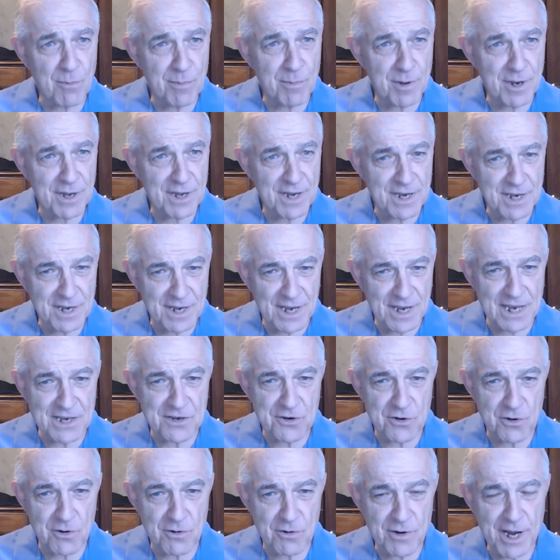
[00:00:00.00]
but as
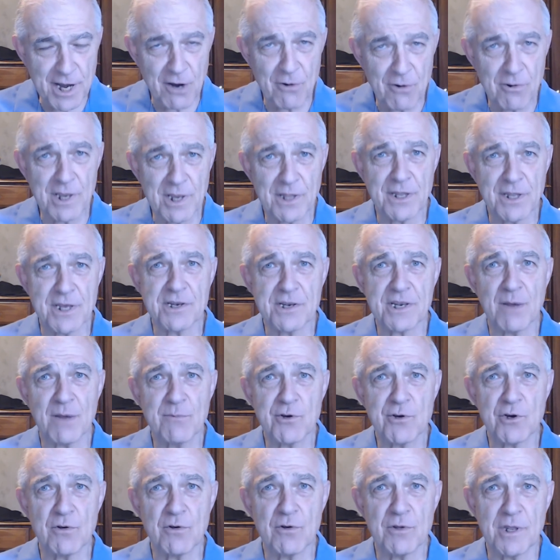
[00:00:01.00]
you're hearing this, I'm
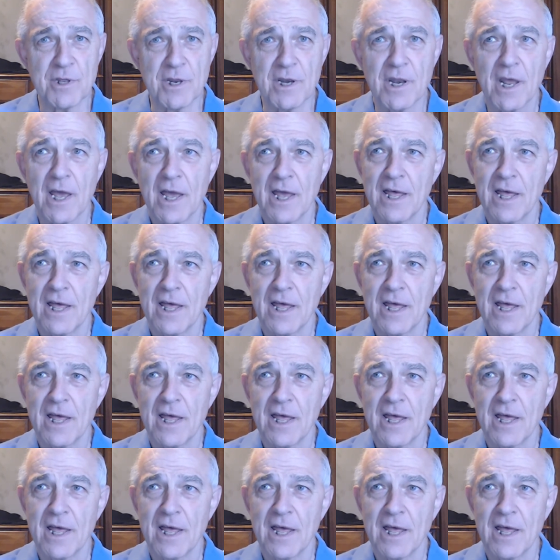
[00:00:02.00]
sure that